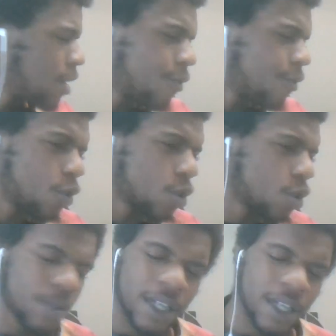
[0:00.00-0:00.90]
for them
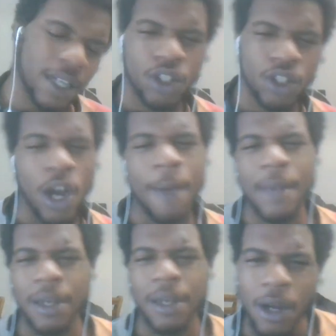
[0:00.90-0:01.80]
sites, so I make
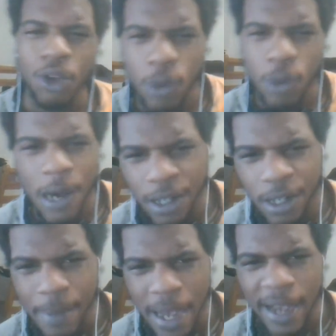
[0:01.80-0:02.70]
about 1,200
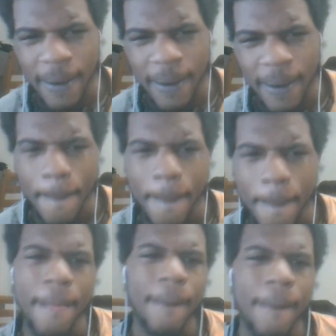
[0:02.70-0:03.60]
back.
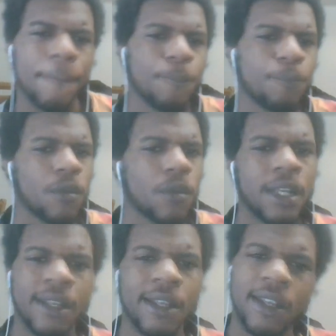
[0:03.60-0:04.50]

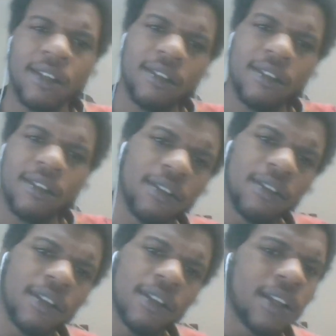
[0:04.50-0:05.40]

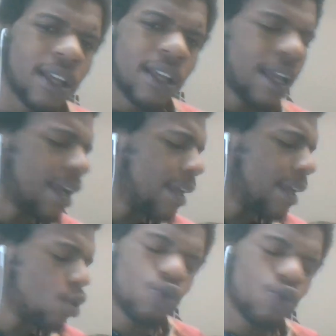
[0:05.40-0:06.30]
And
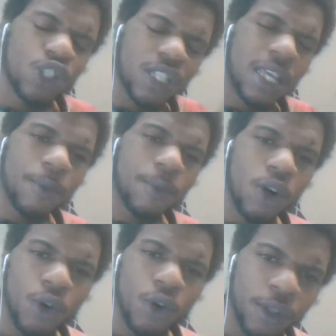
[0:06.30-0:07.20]
you just keep
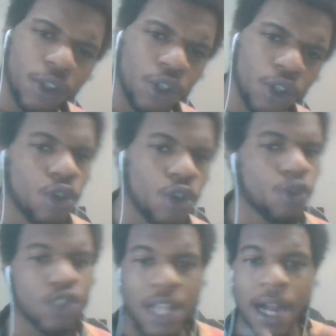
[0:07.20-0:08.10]
going. You don't
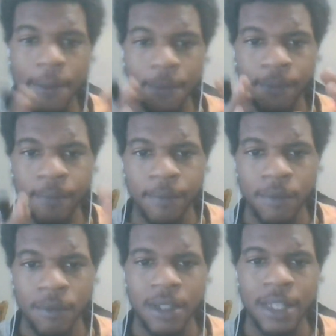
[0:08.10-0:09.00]
stop.
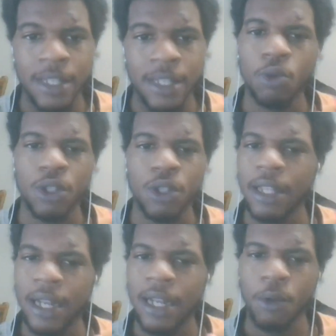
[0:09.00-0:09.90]
That's one thing that
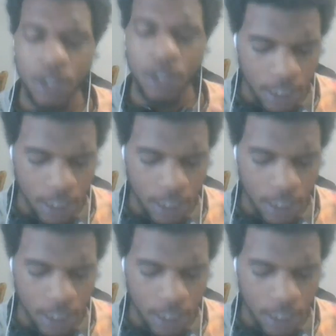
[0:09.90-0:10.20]
I want to tell